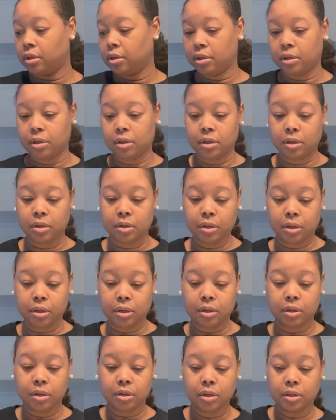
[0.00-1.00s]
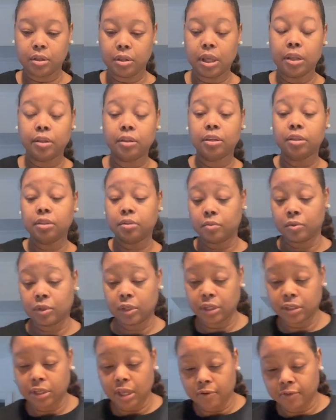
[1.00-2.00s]
And again, now this
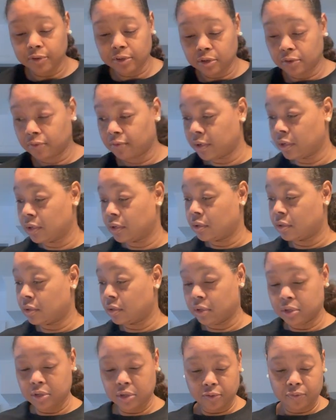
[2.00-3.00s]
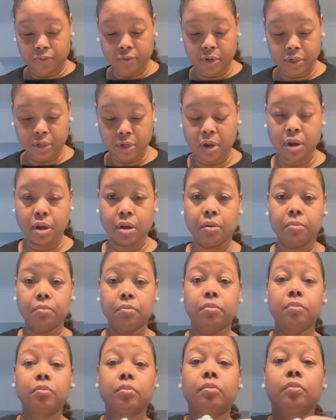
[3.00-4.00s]
these have a different the different
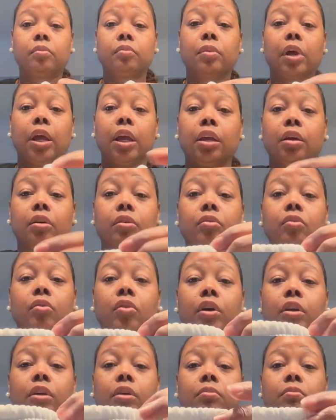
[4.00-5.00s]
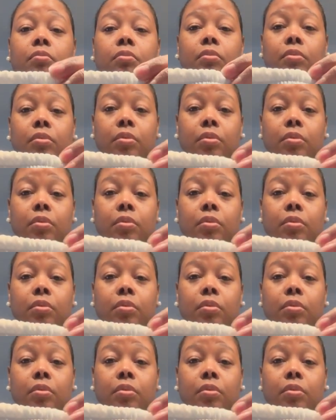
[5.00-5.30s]
um ankle on them.